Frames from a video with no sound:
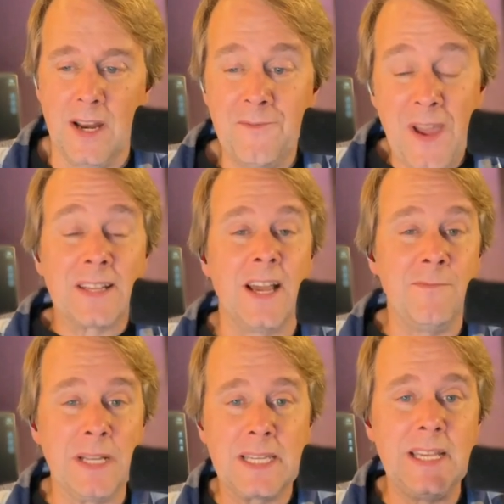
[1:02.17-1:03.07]
In fact,
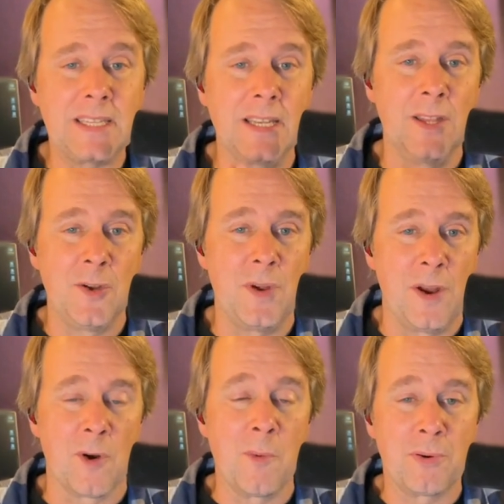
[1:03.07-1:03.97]
I've been testing the new
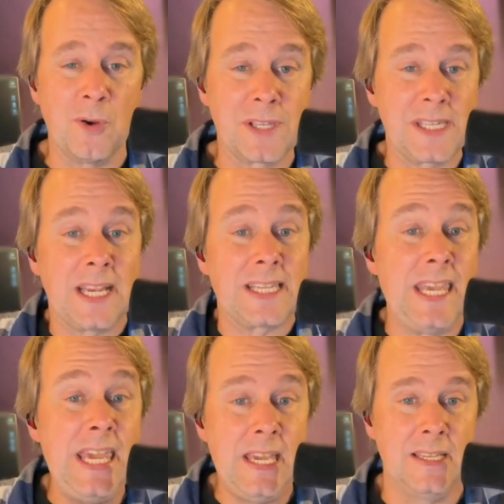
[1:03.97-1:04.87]
Eero Pro
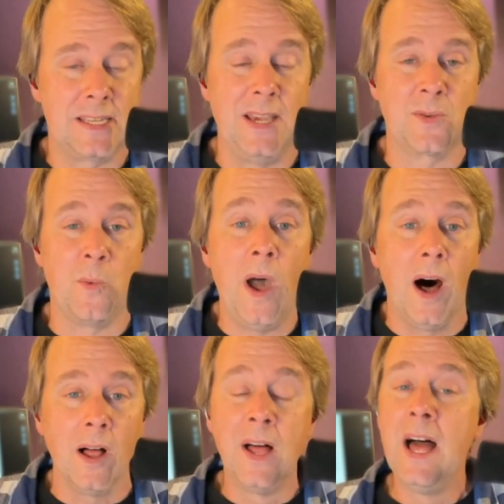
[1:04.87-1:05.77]
6Es as
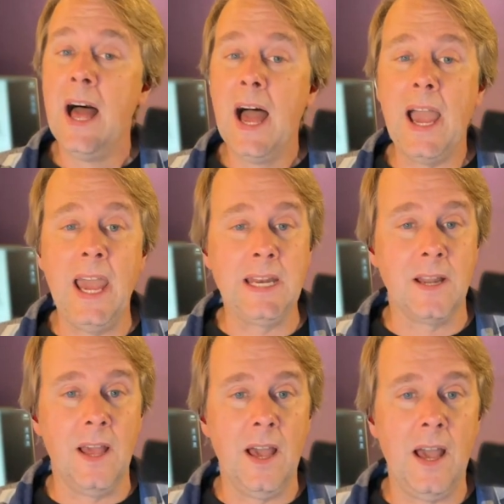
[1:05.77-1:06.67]
well.
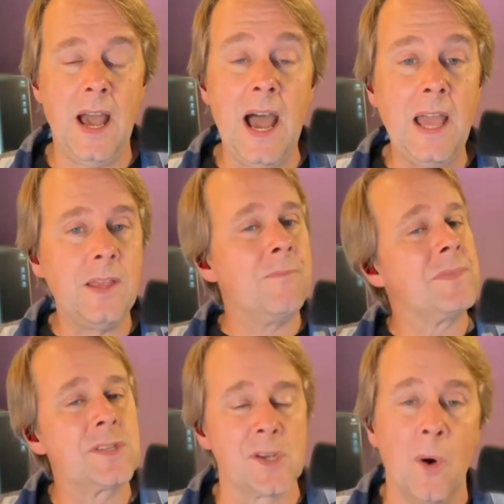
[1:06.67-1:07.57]
And I,
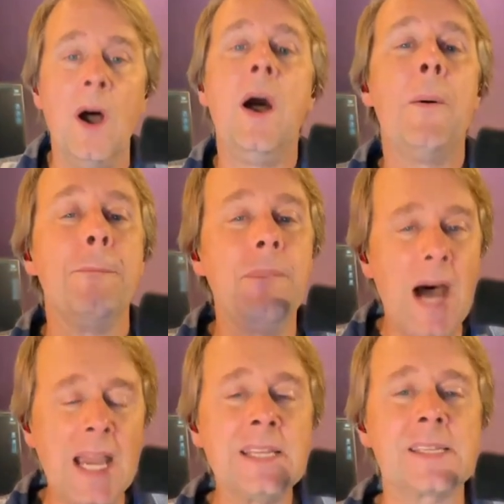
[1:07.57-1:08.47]
so
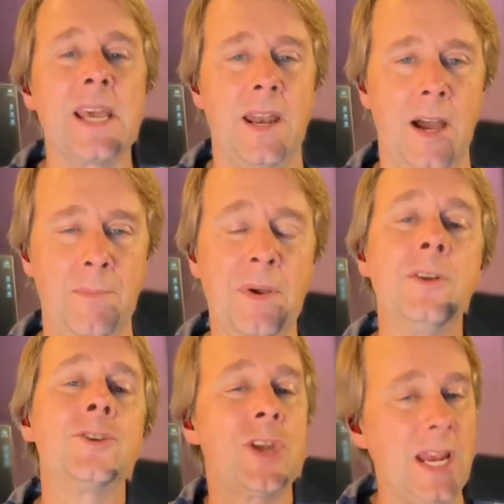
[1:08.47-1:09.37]
my setup
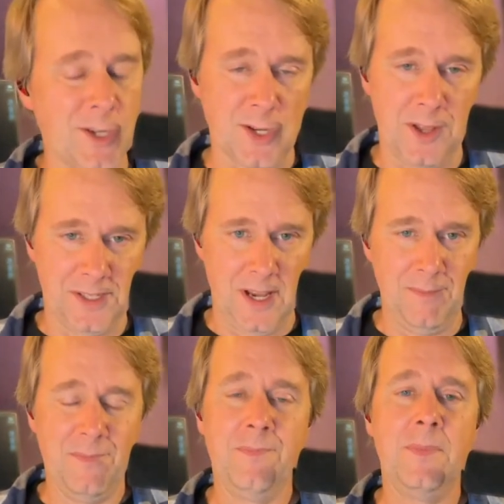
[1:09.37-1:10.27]
changes all the time
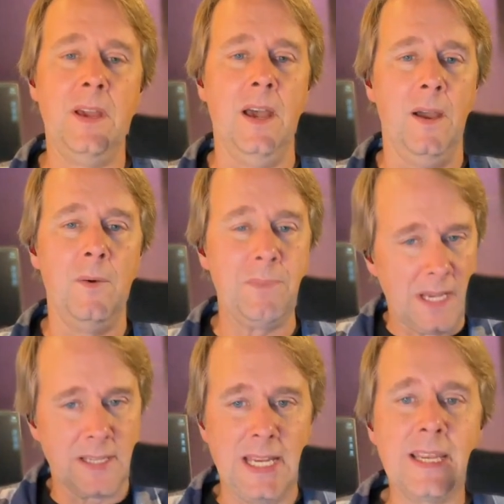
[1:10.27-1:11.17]
uh,
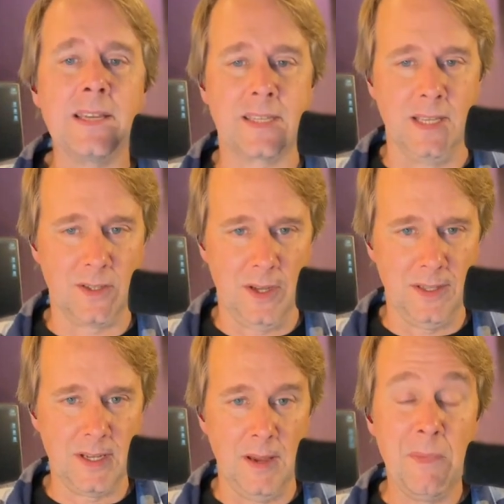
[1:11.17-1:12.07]
because I test things all the
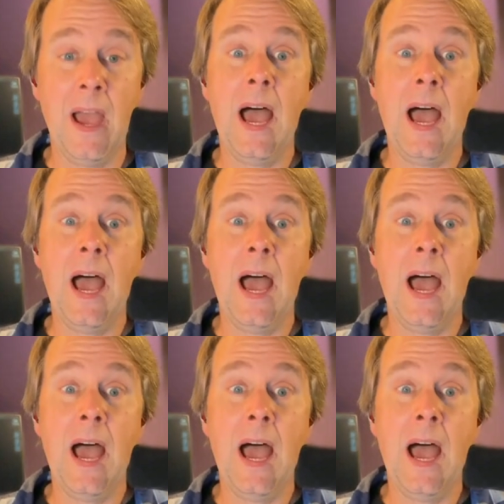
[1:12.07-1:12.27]
time.